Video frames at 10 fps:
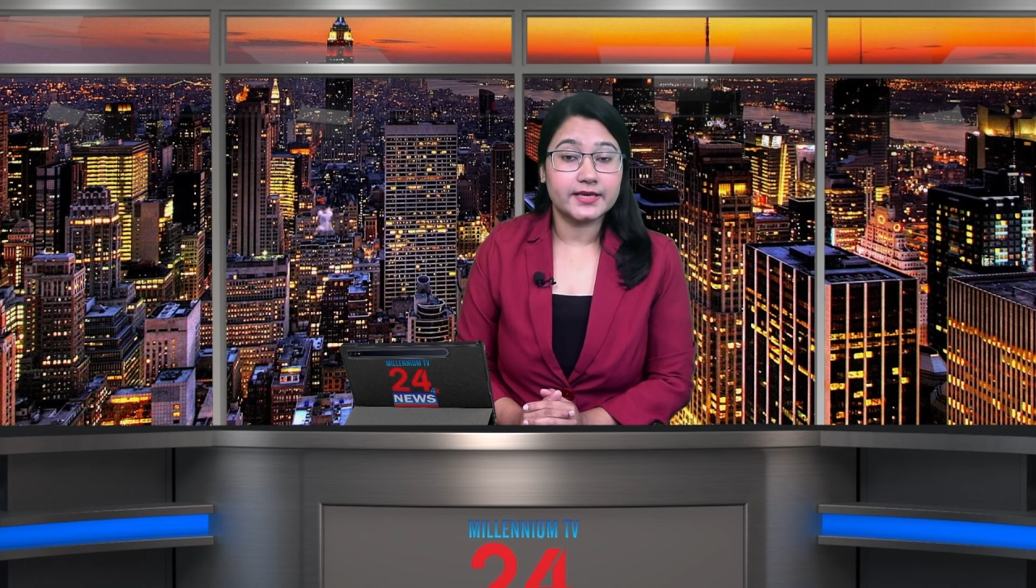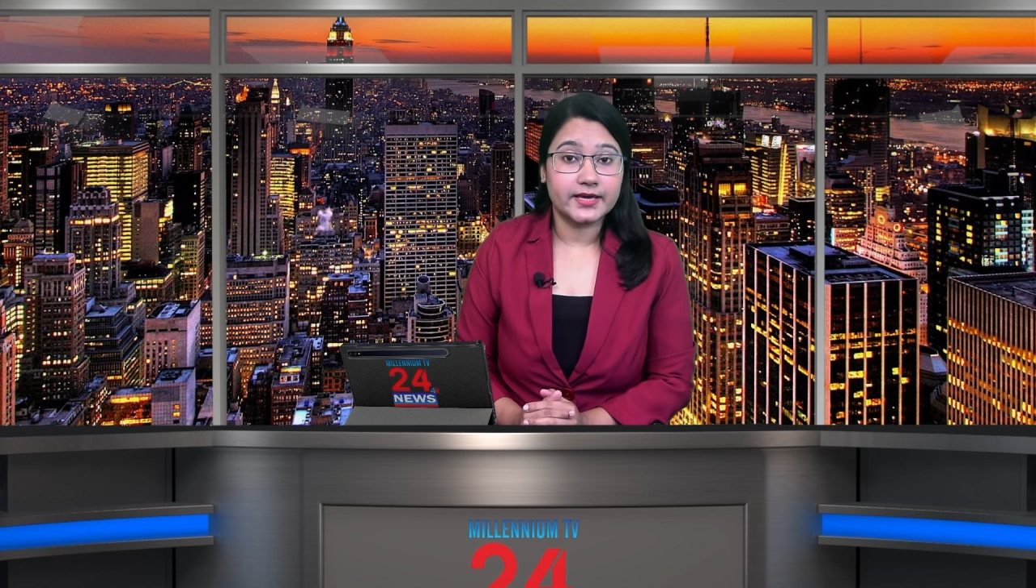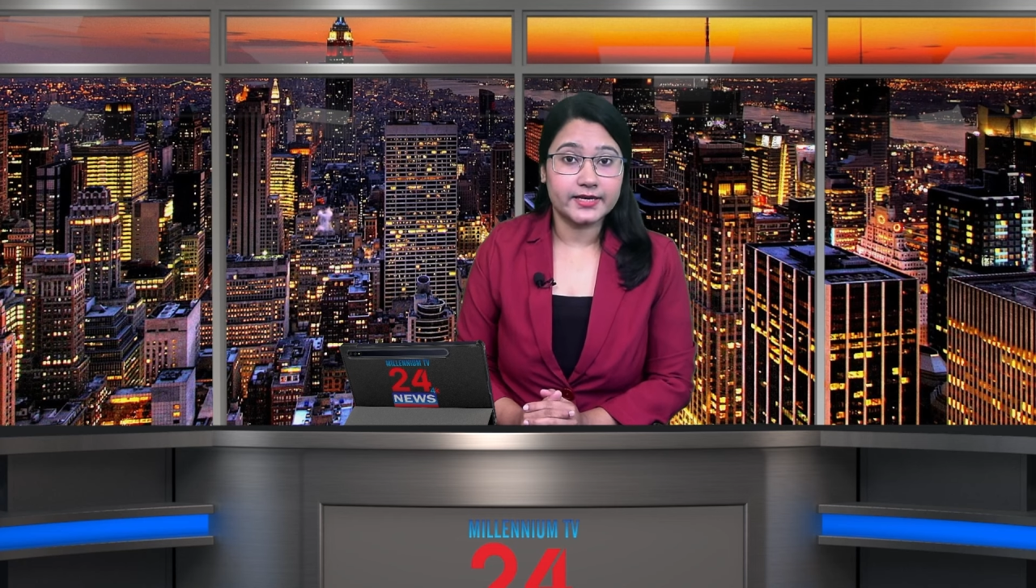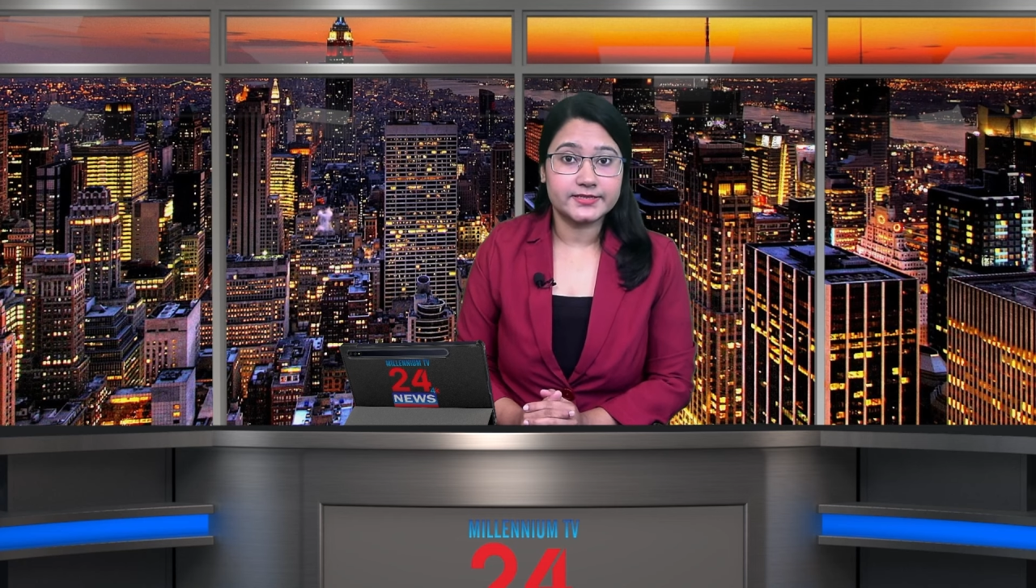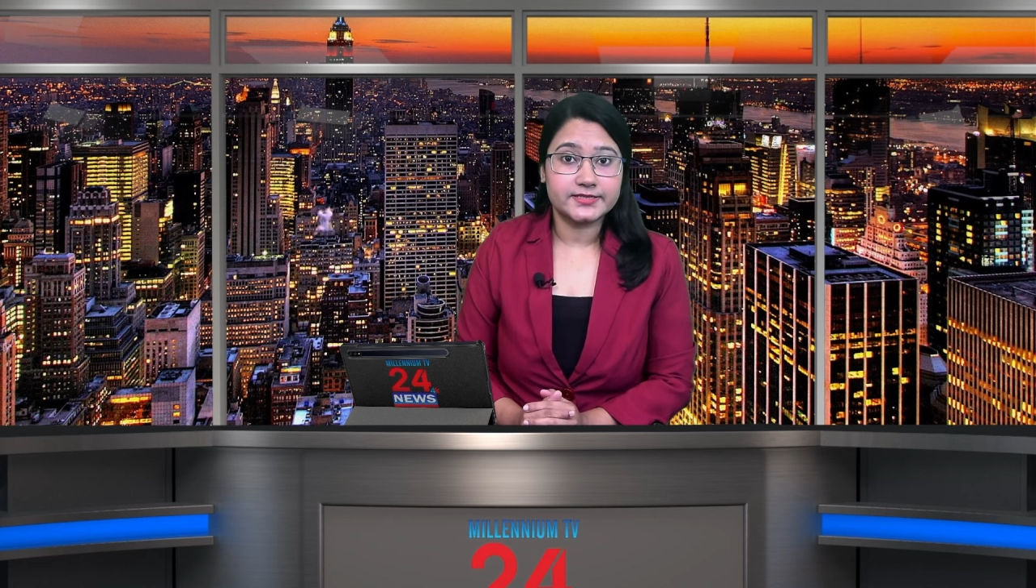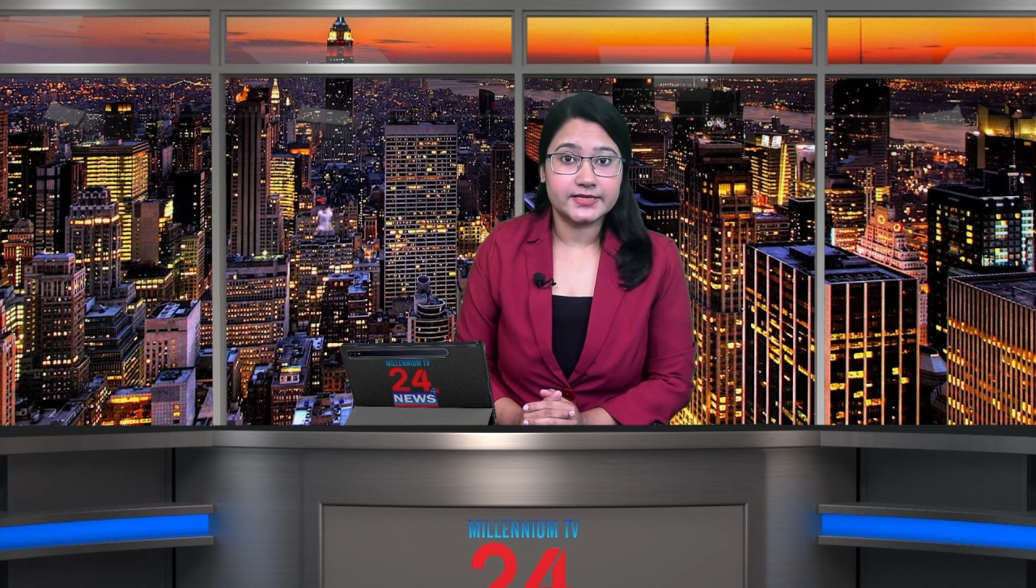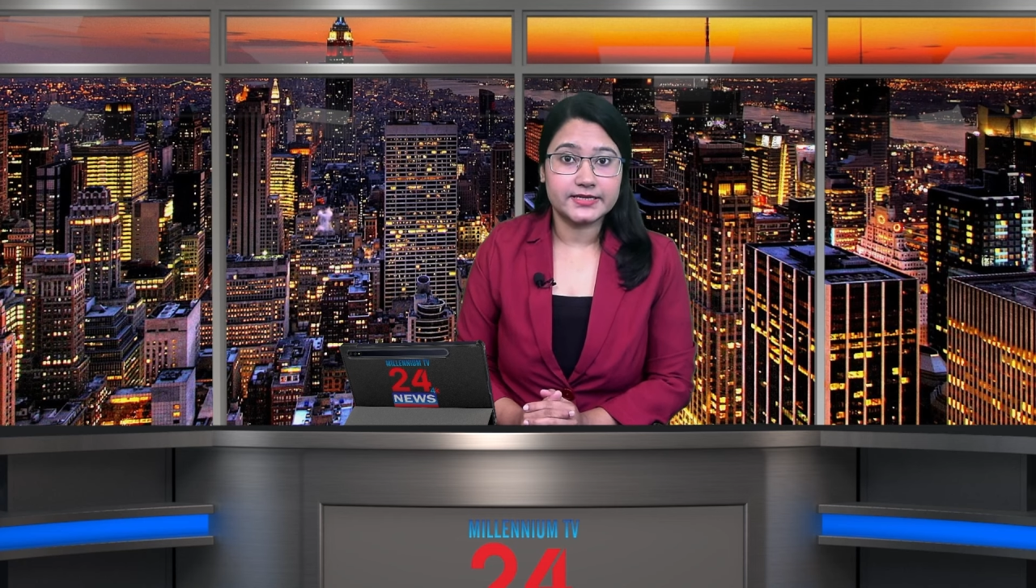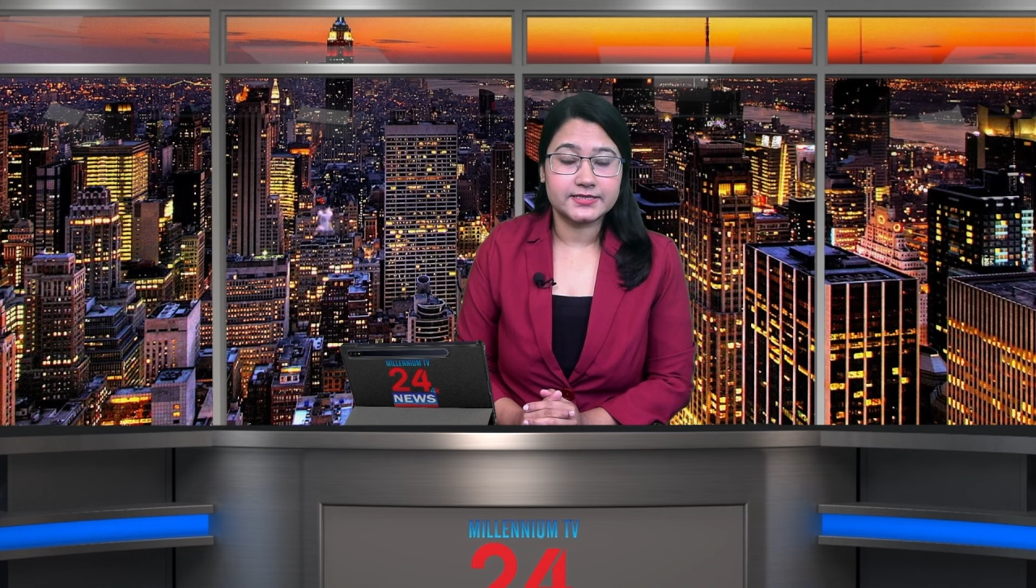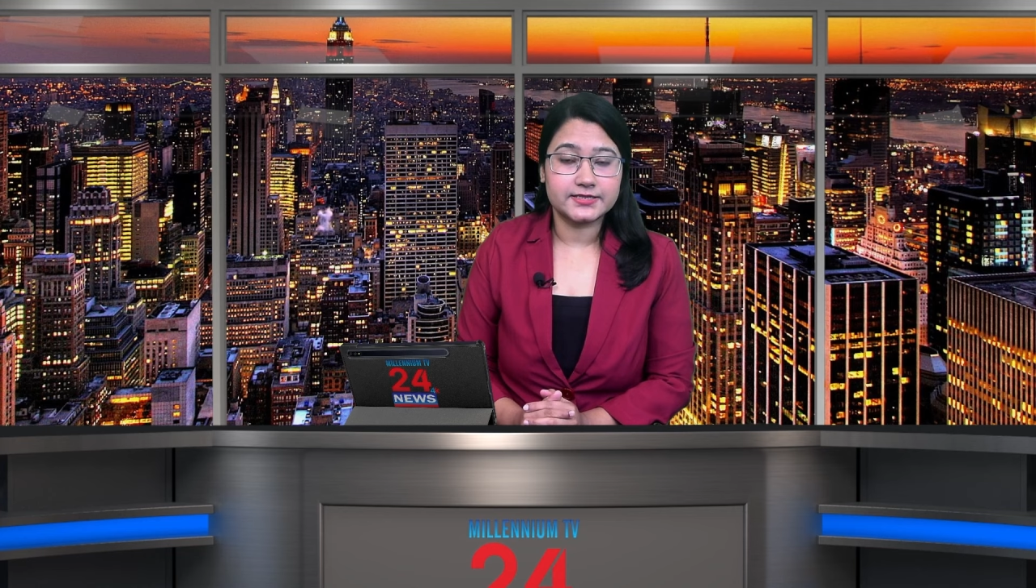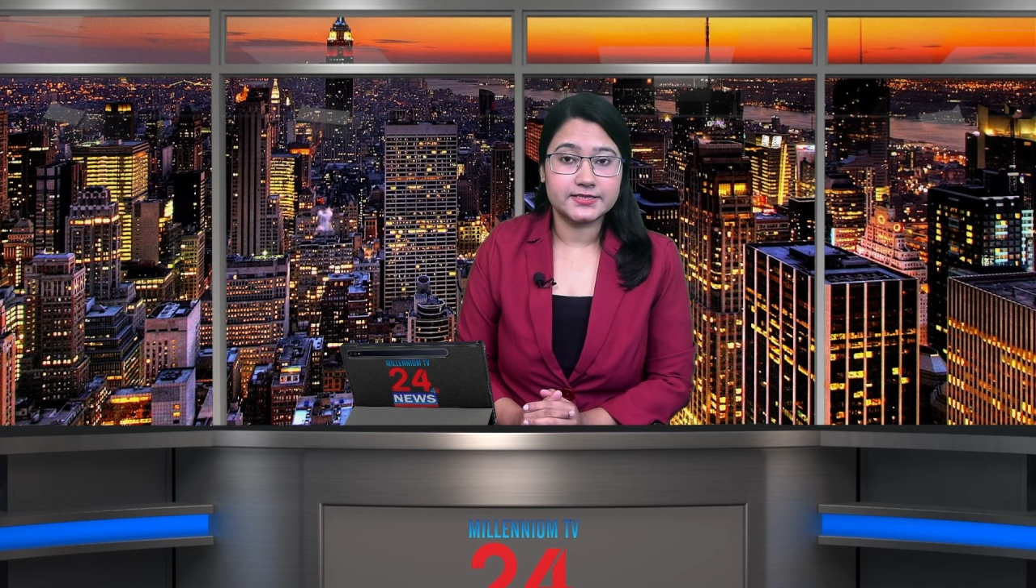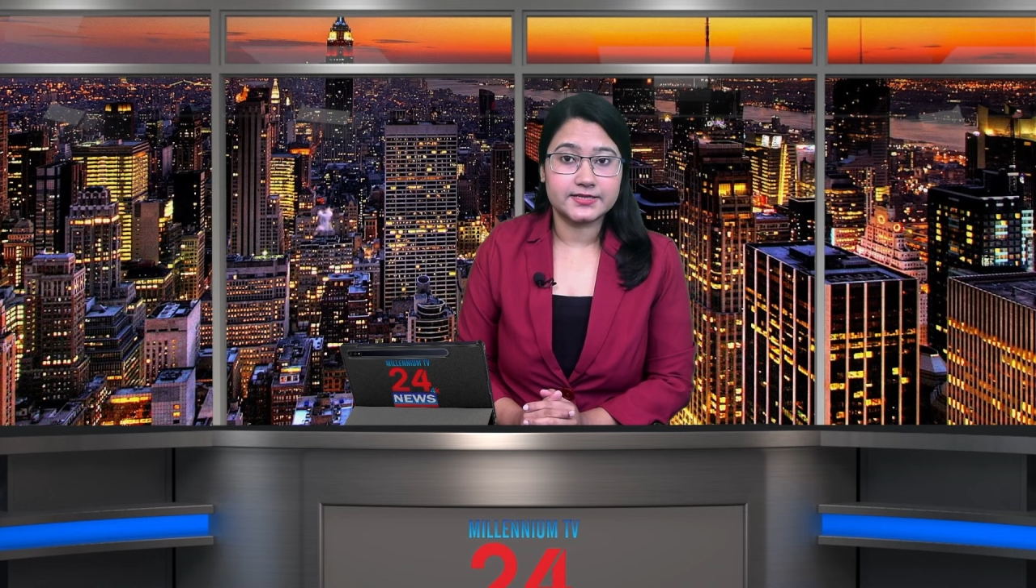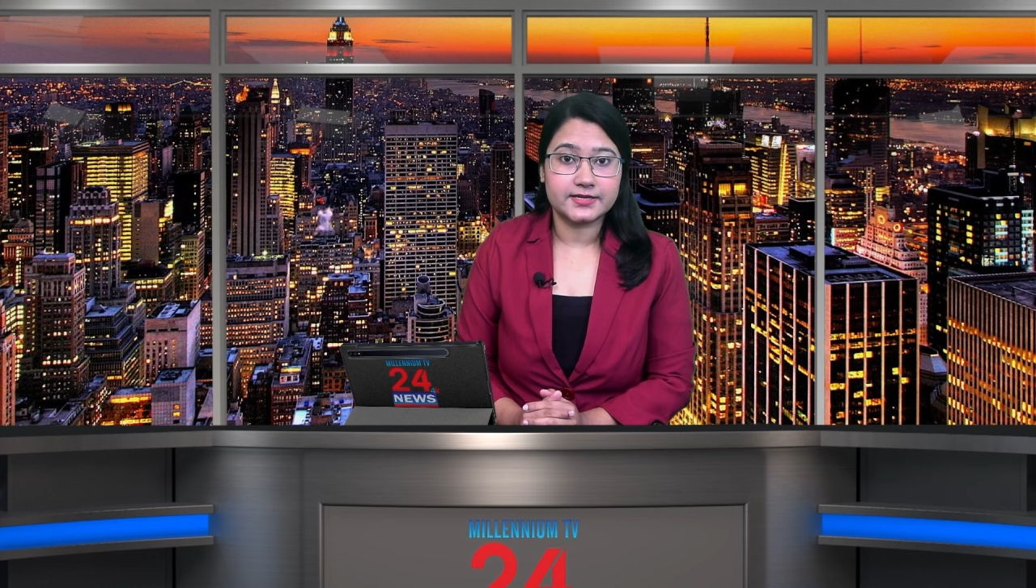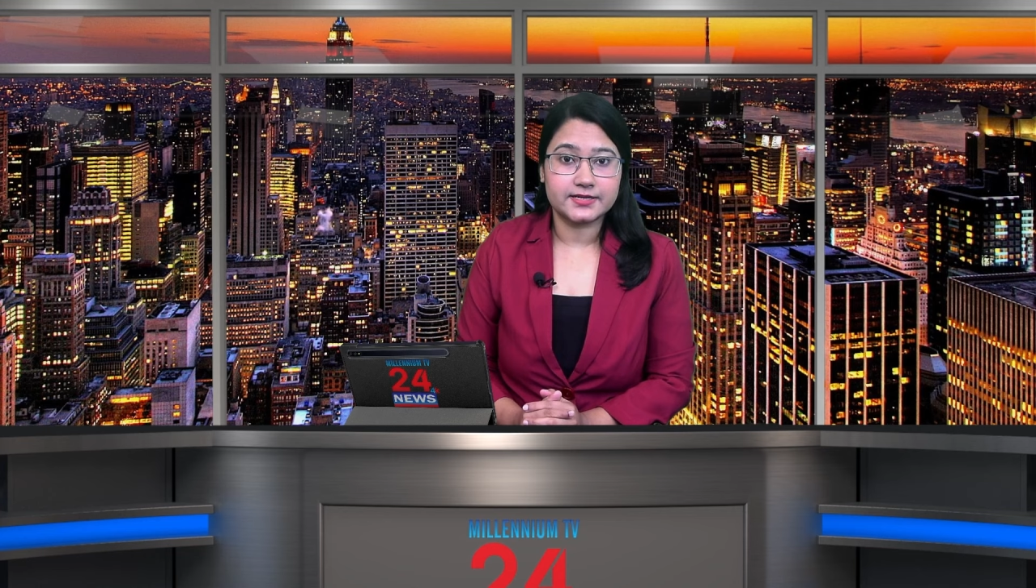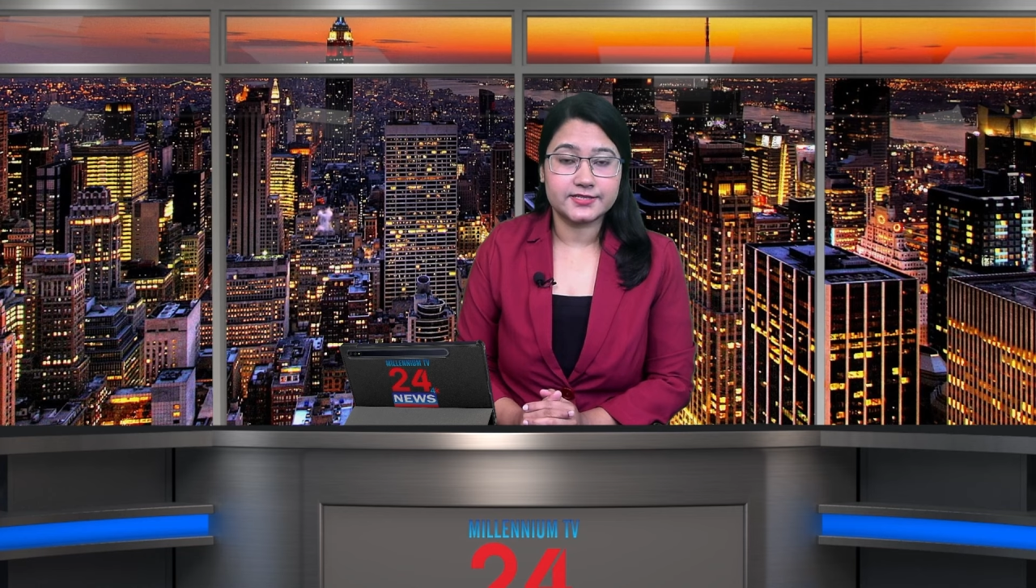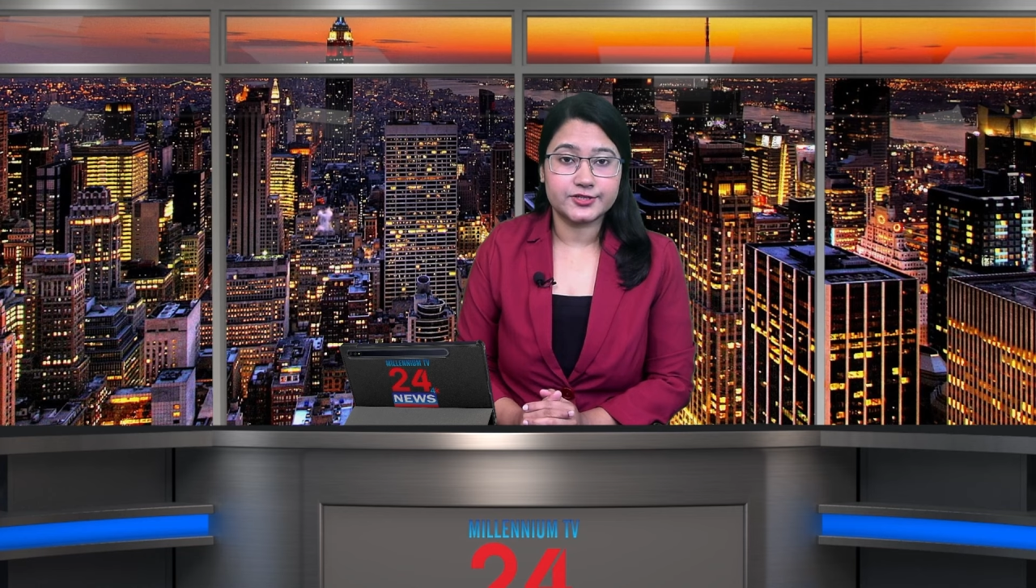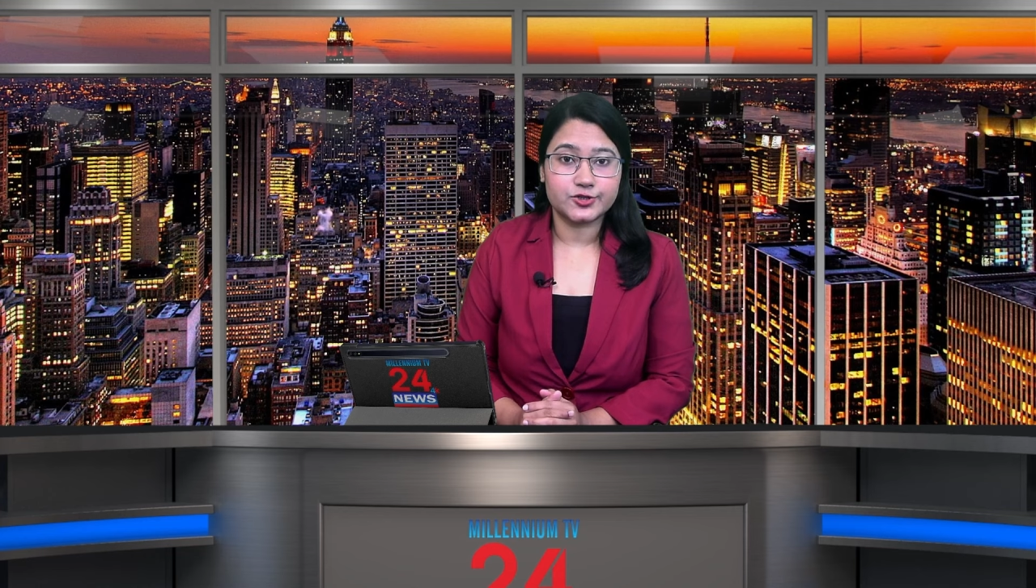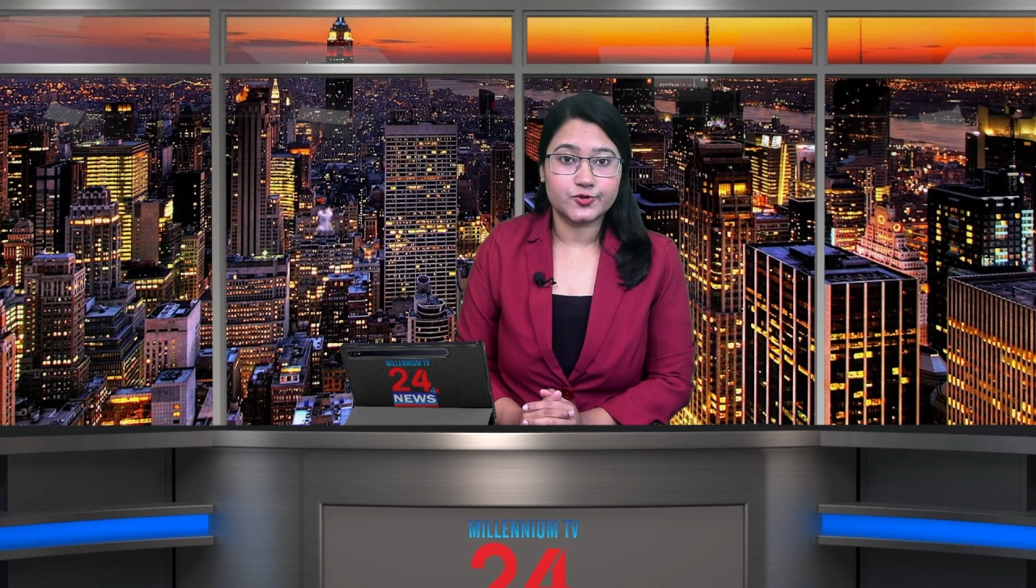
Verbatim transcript: head in disgust